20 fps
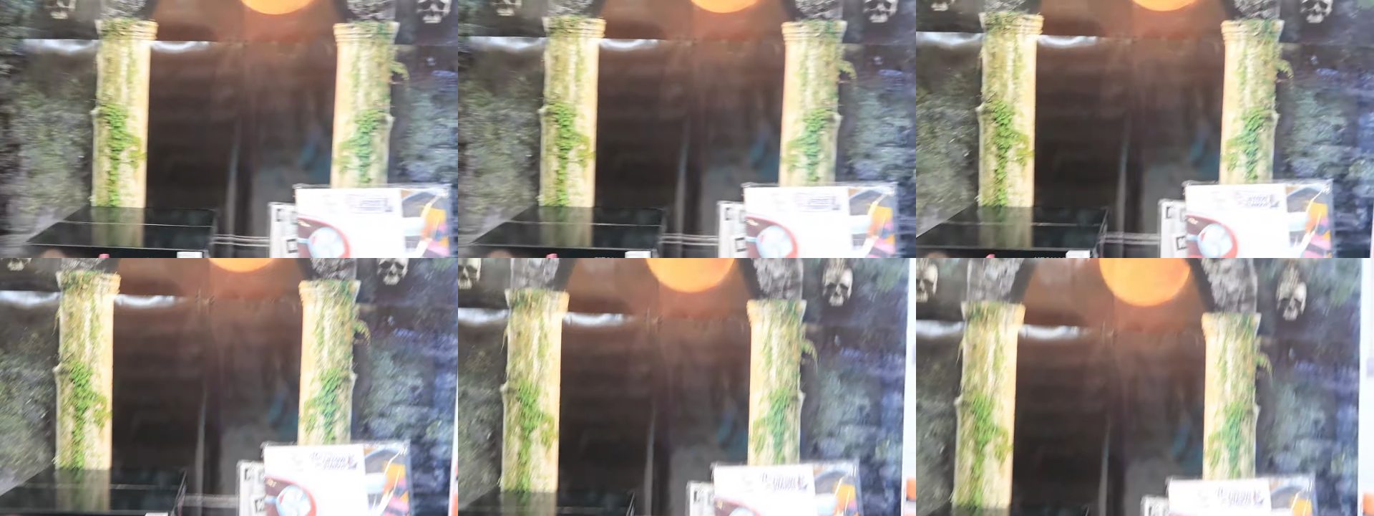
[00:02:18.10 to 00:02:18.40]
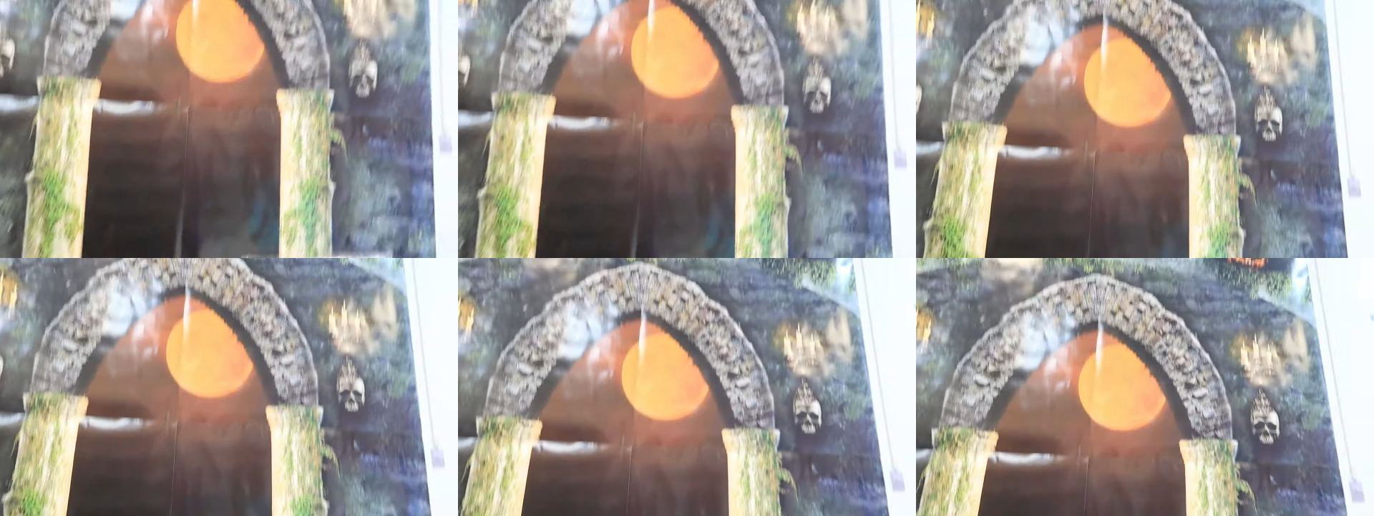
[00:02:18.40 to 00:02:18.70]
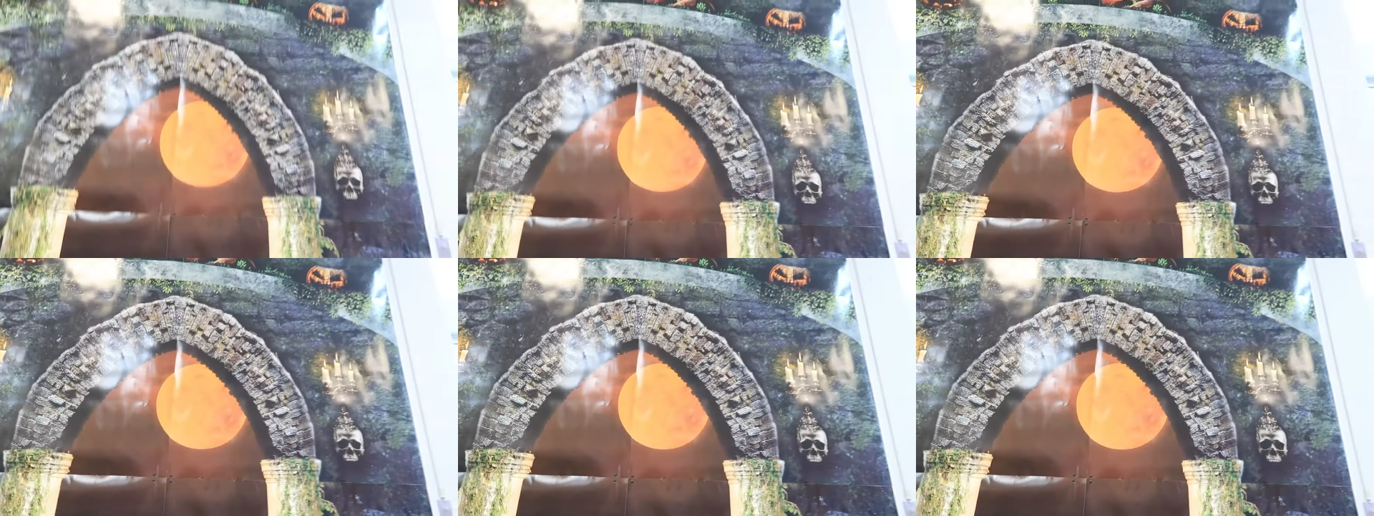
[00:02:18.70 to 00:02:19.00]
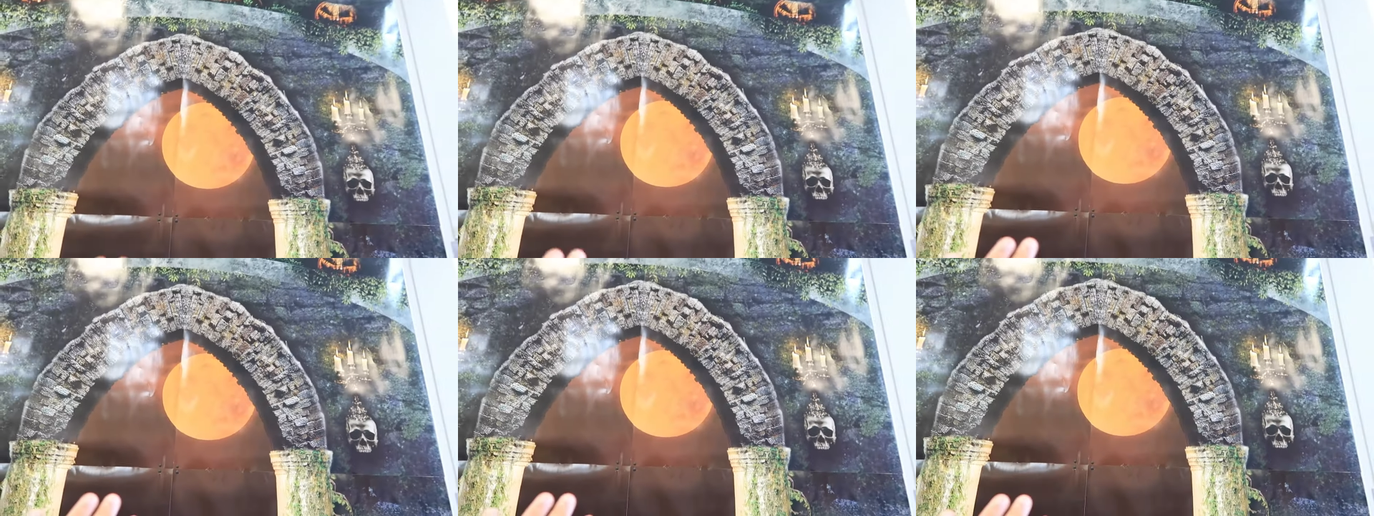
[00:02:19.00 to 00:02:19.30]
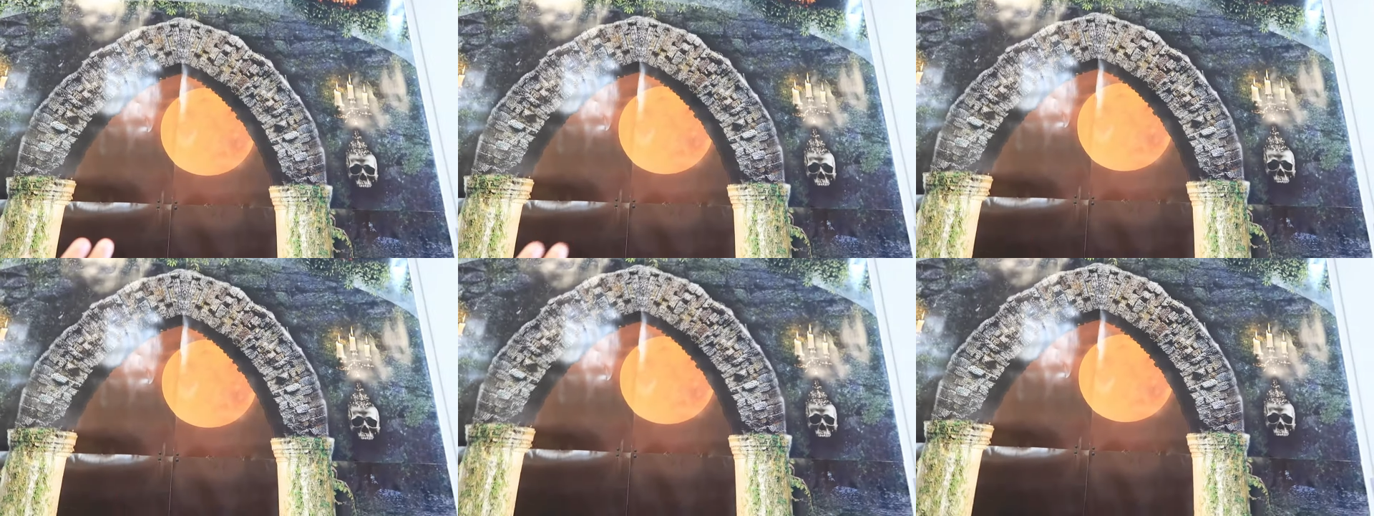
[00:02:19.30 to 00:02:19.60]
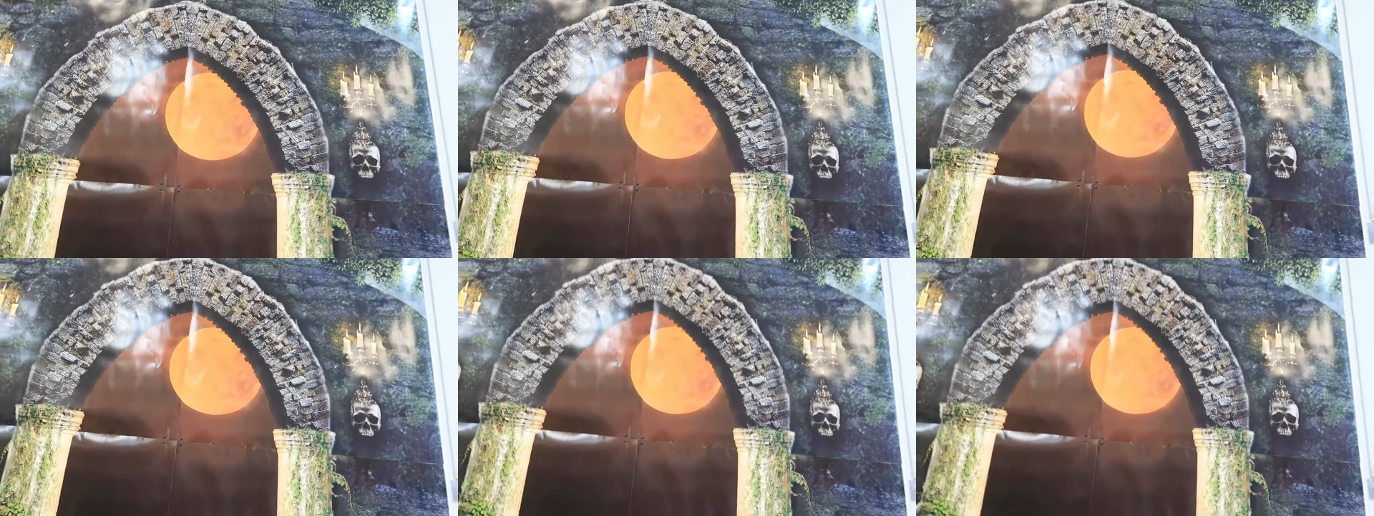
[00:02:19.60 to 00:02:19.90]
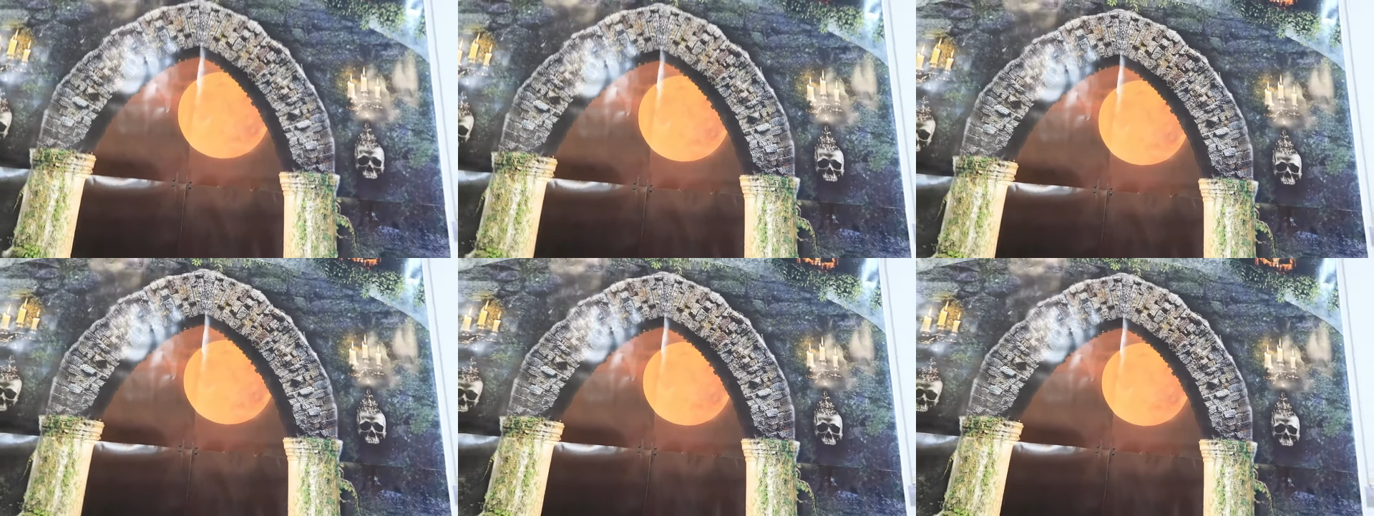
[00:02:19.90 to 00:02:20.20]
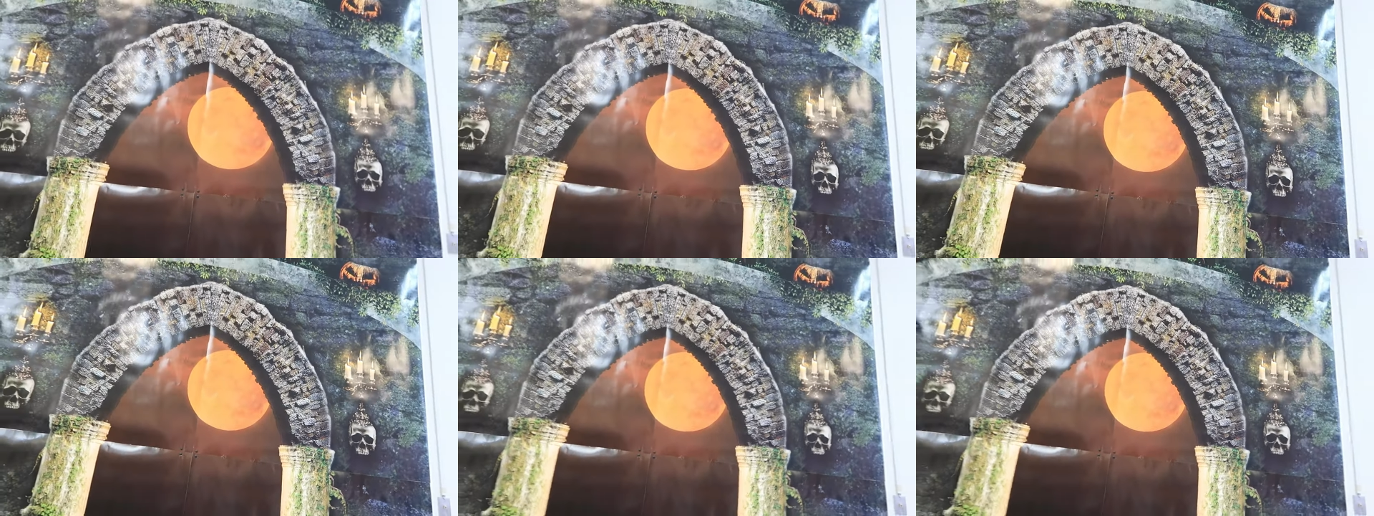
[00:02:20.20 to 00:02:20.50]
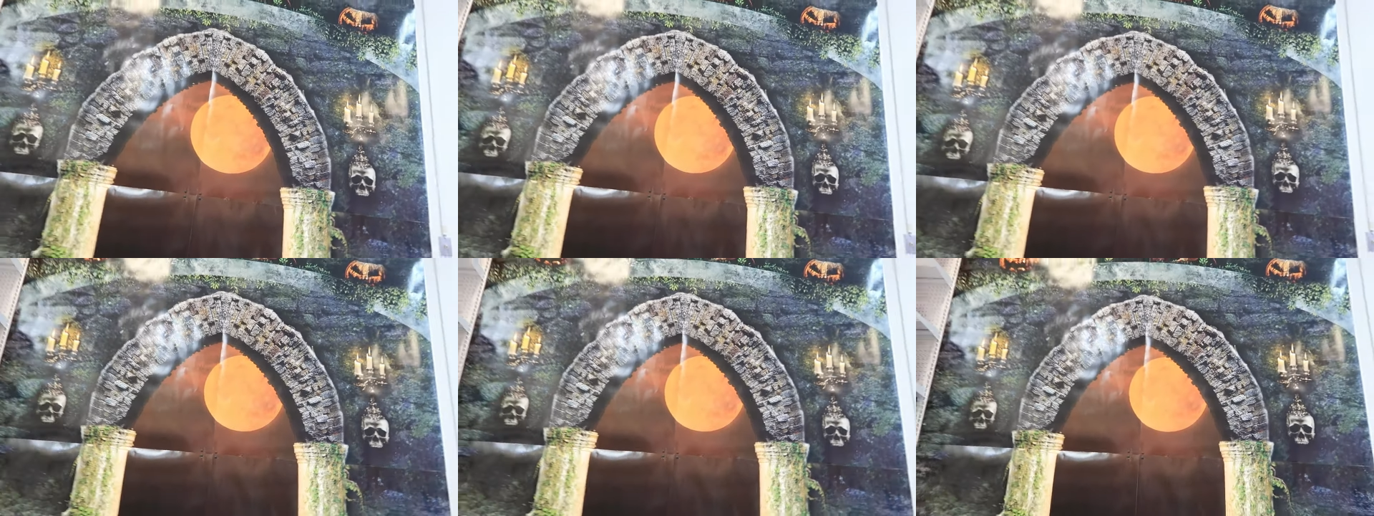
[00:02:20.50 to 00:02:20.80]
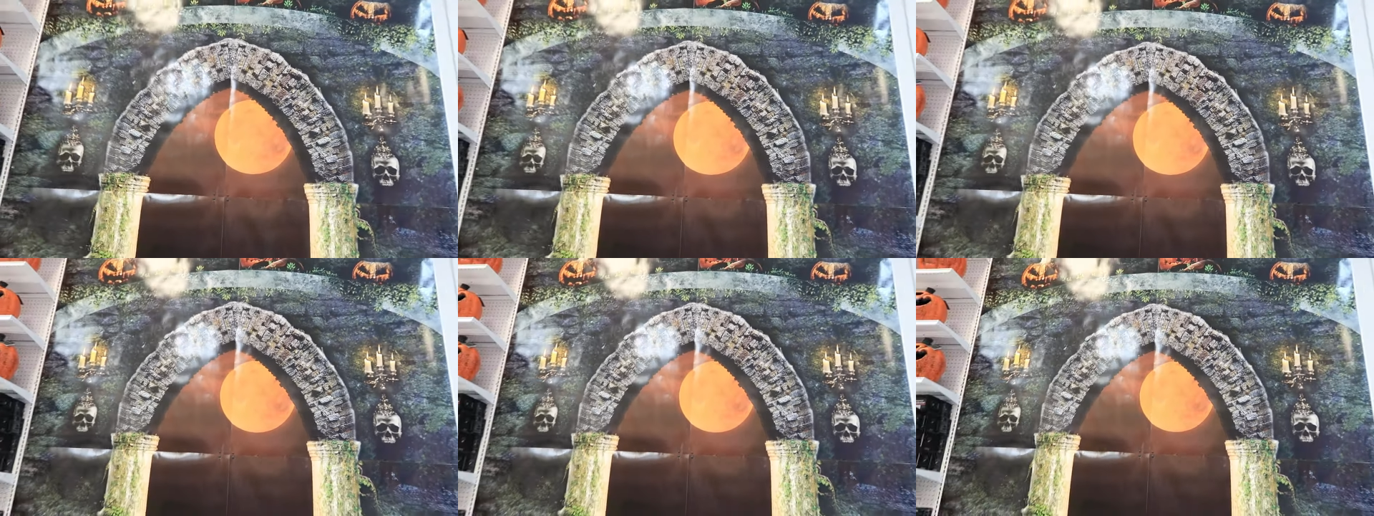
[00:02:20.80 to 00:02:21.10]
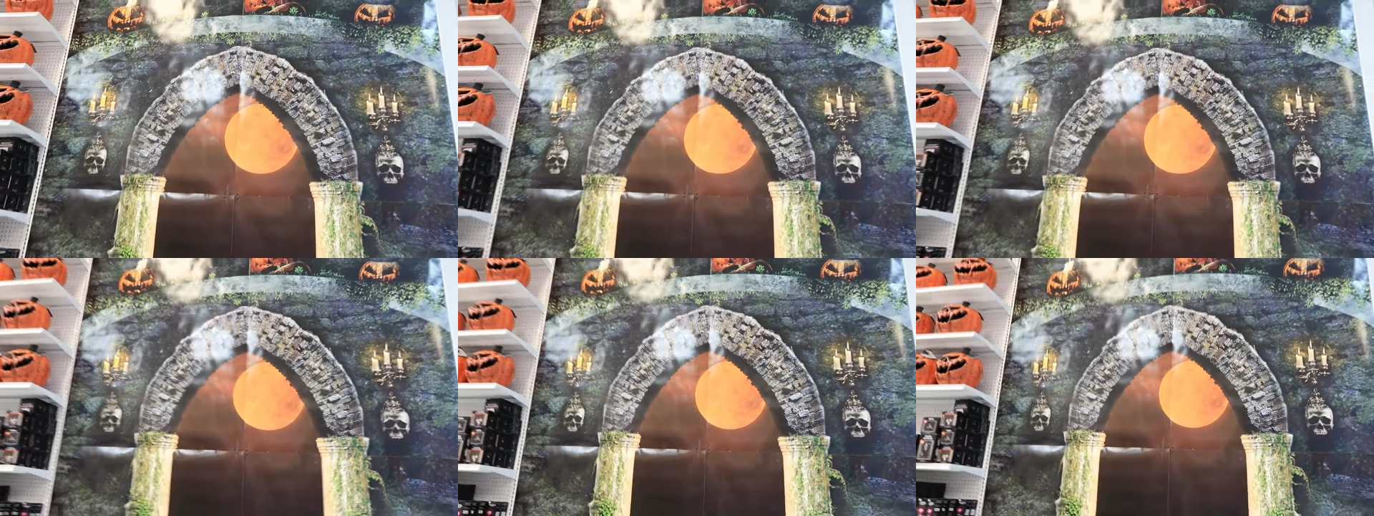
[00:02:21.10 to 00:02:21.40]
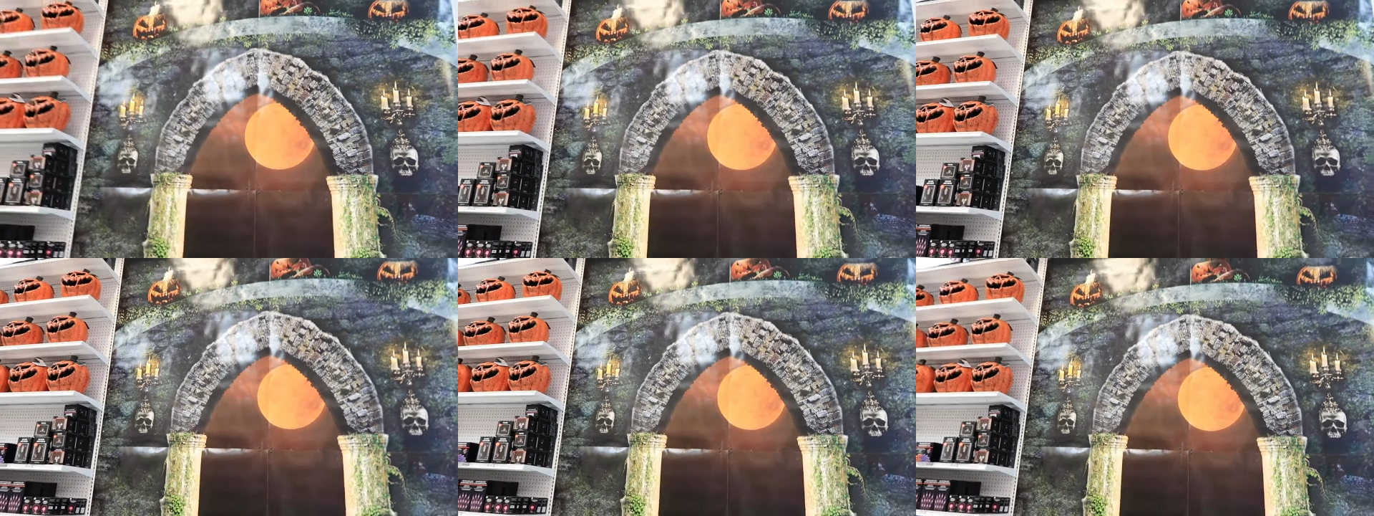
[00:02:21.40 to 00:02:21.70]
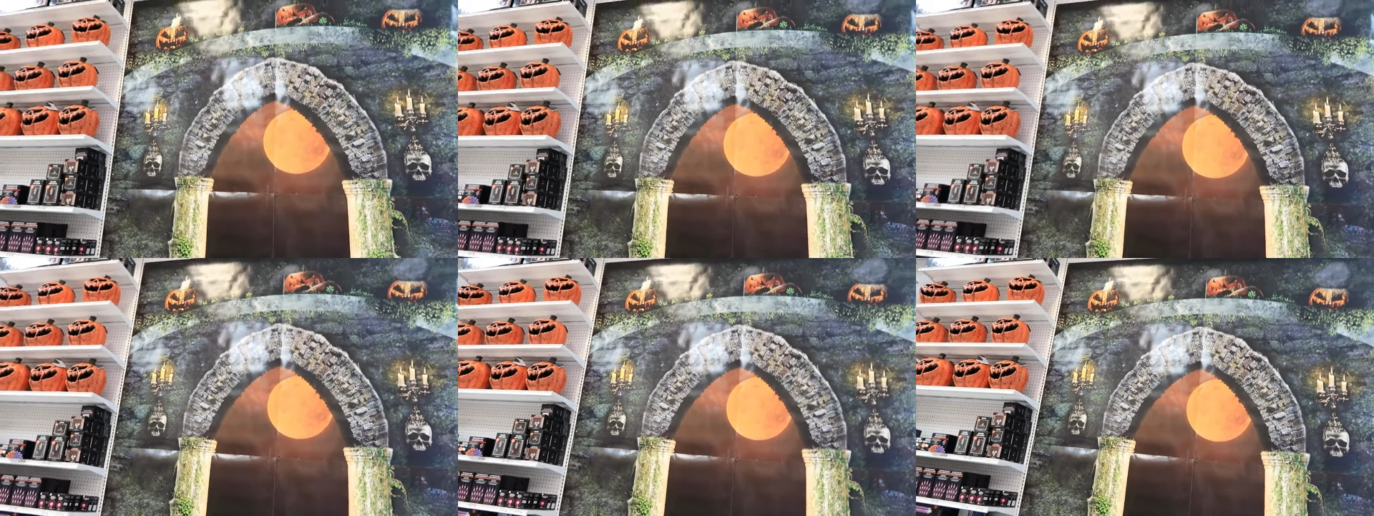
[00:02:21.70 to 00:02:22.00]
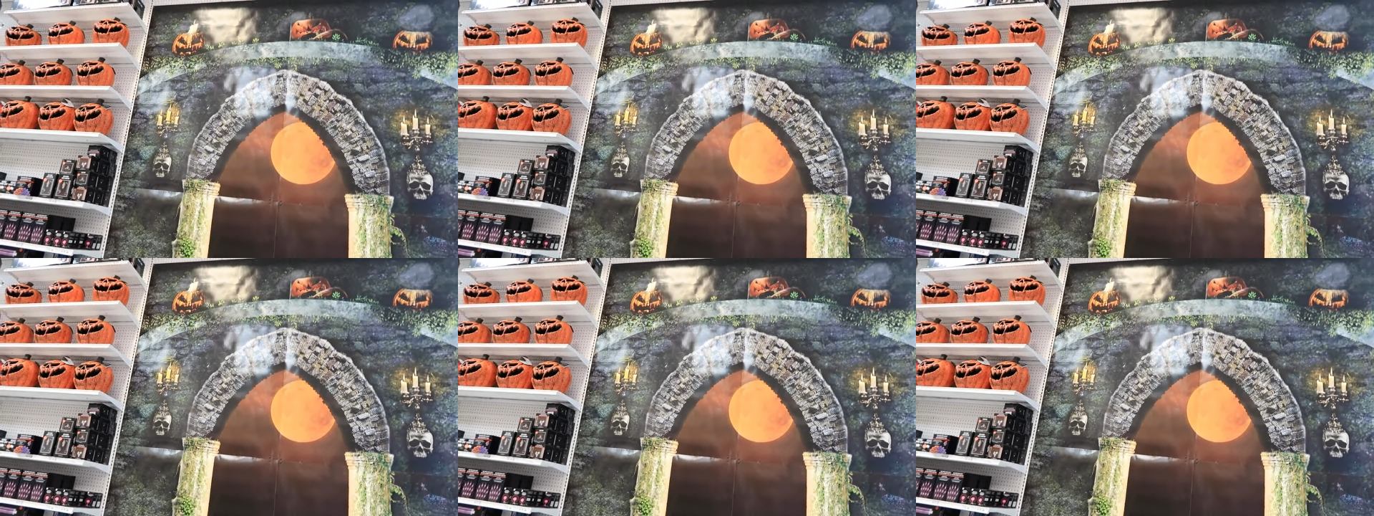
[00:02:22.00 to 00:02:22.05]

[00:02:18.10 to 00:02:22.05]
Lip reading: Nobody's mouth can be seen.